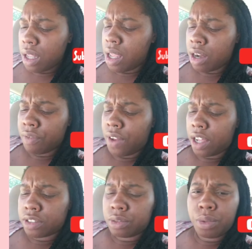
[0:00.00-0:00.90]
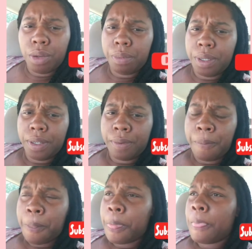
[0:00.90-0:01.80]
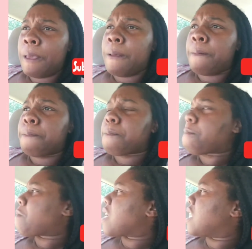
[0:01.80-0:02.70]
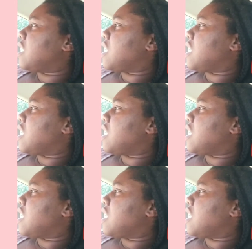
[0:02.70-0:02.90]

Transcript: That don't fly too well with me. Because